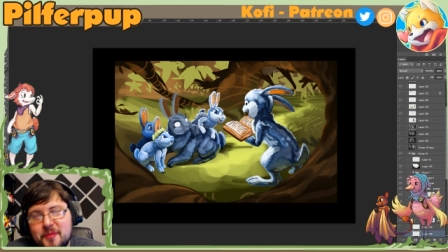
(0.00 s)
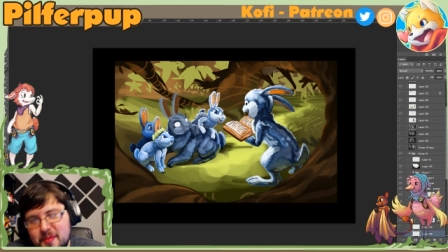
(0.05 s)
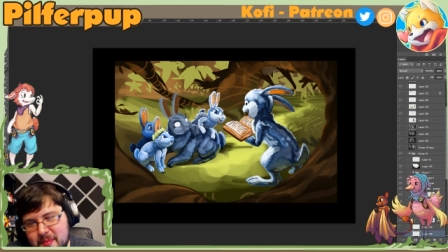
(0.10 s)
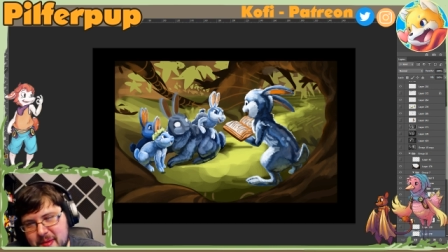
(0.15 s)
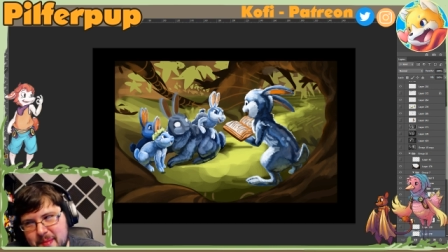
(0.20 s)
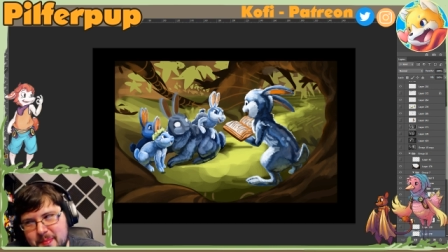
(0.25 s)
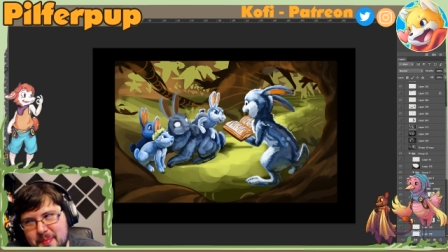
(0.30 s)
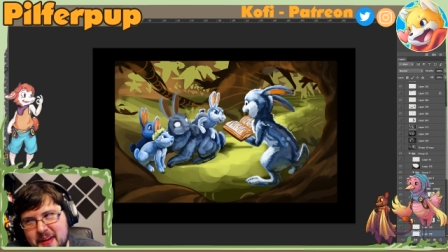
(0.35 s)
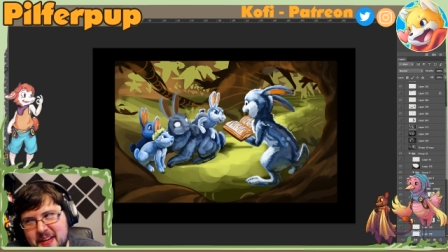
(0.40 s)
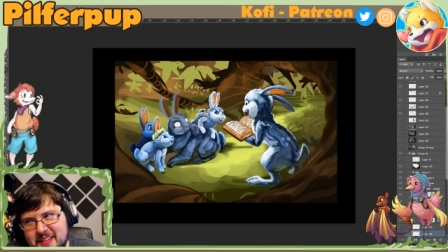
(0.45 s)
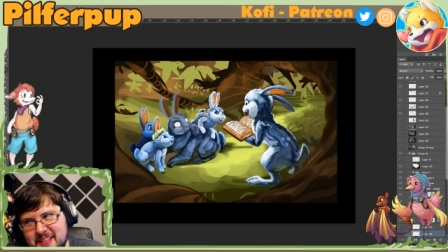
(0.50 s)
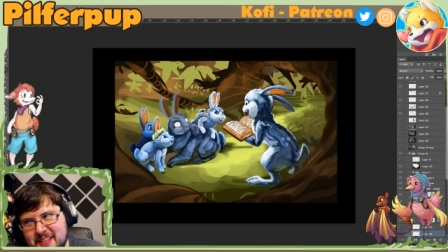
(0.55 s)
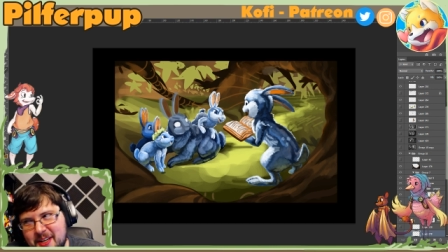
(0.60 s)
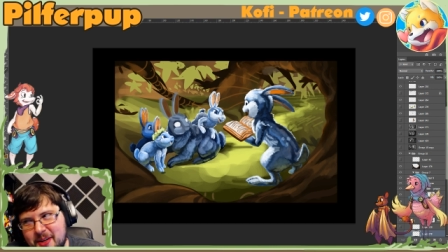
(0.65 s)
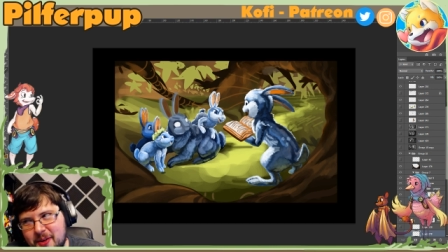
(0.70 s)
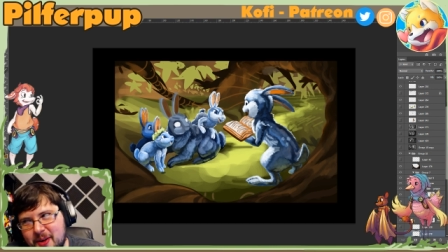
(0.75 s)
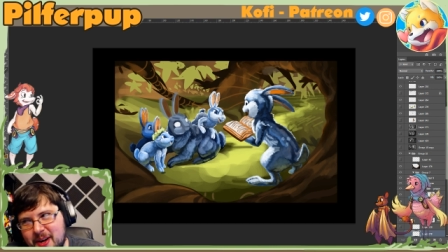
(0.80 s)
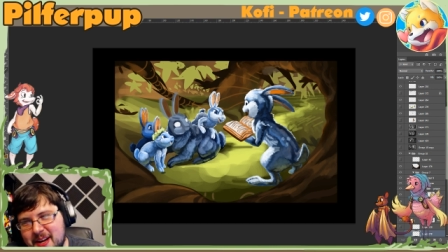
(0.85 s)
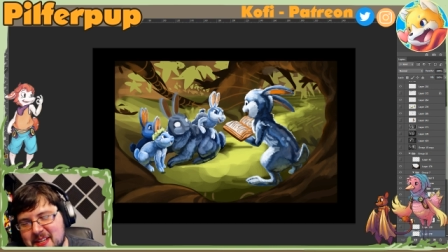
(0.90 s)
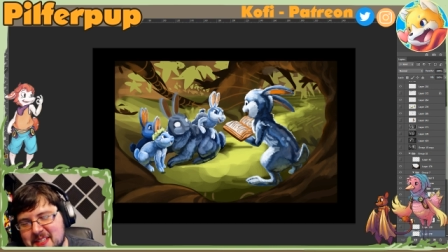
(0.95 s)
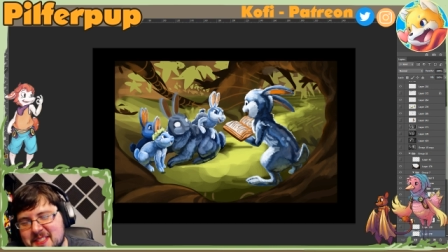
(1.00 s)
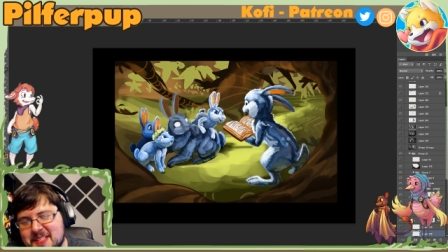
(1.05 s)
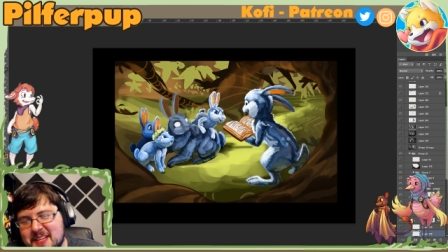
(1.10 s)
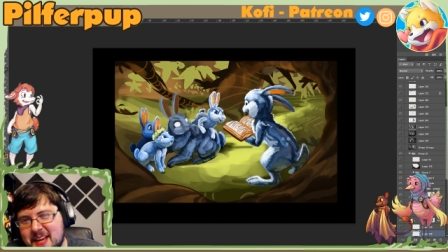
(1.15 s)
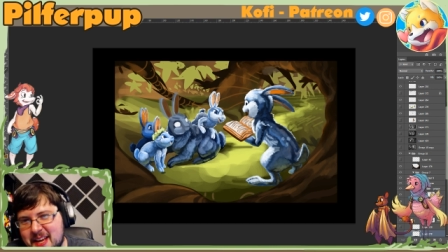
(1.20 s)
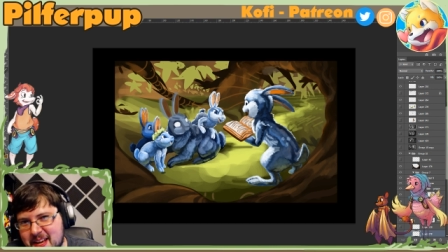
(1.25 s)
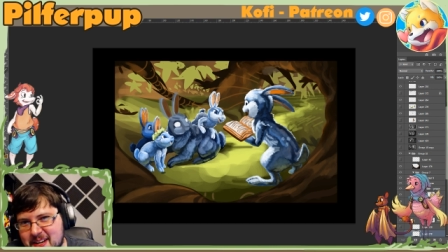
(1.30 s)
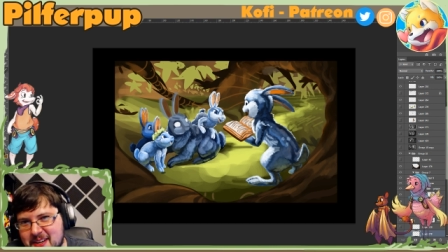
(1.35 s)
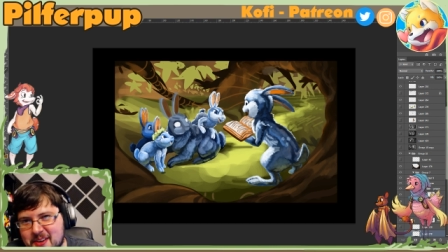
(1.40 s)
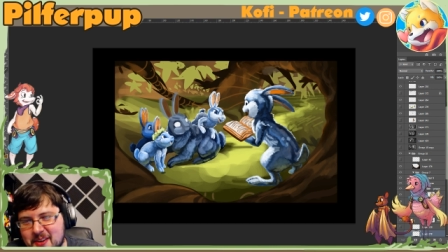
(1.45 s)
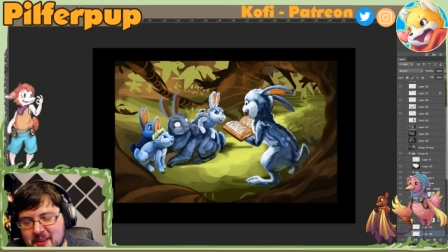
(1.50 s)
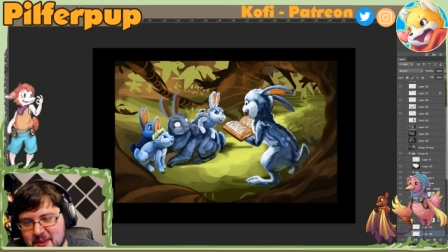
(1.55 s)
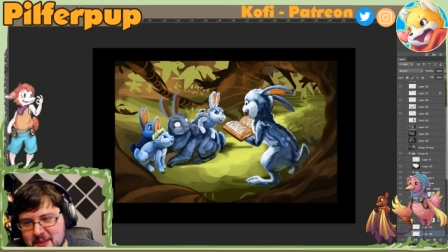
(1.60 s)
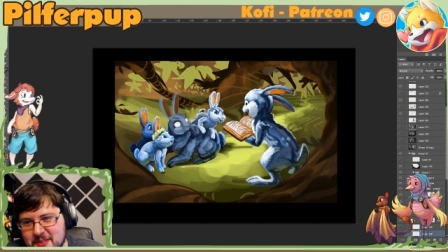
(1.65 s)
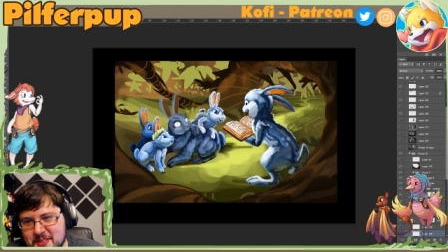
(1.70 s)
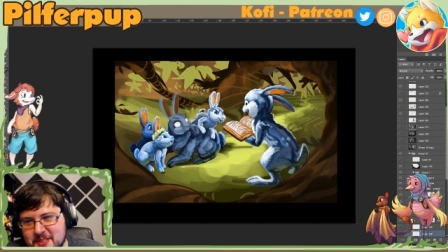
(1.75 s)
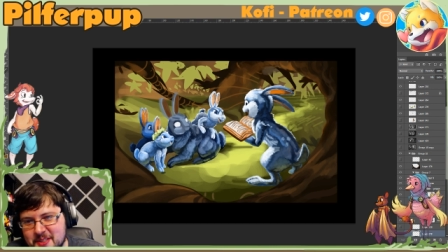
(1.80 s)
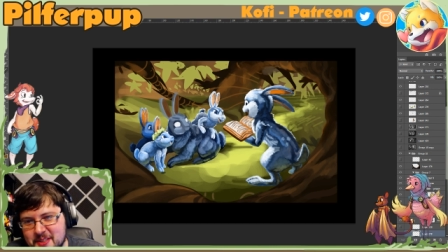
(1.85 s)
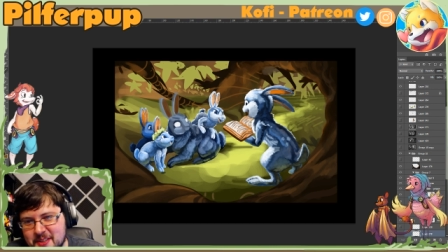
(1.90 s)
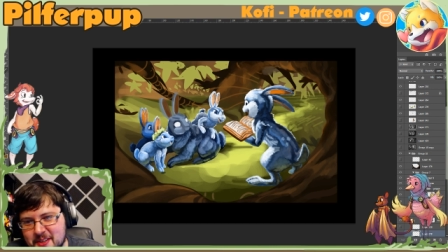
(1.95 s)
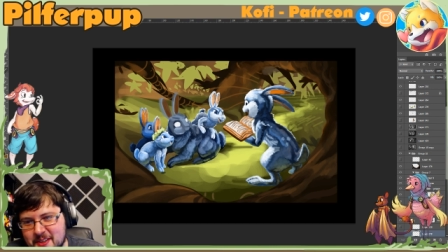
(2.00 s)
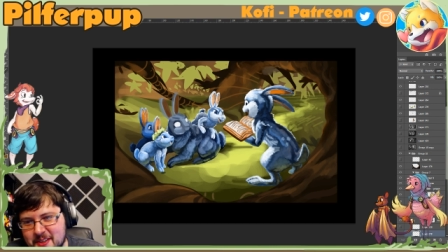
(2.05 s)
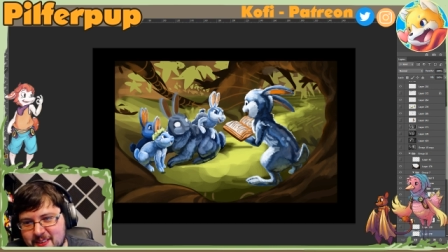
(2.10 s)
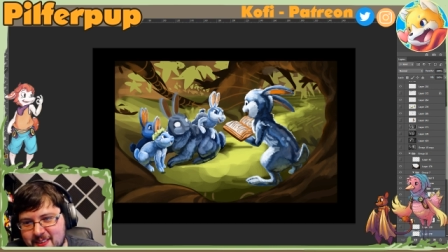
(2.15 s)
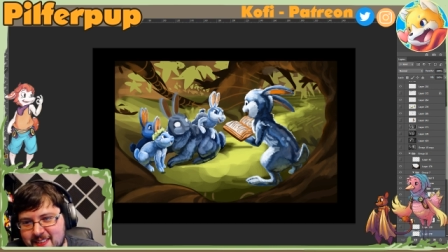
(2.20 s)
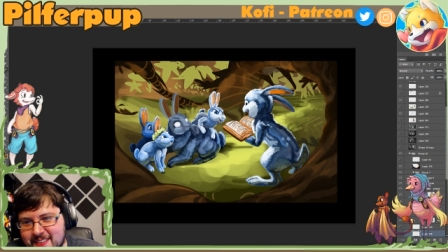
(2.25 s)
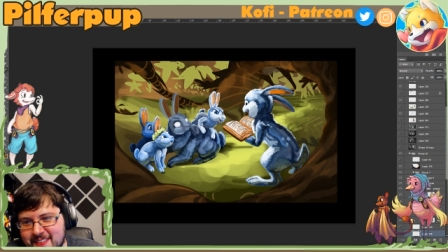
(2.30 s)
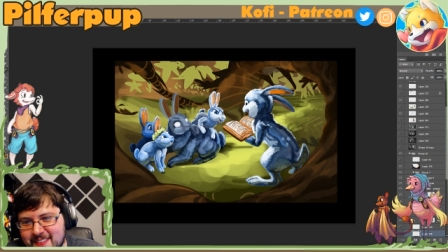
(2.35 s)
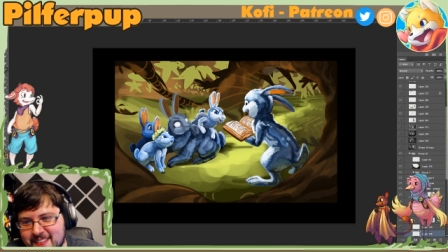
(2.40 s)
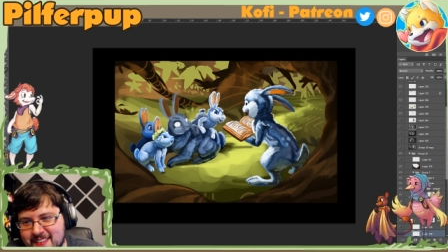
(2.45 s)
with me painting grass. And also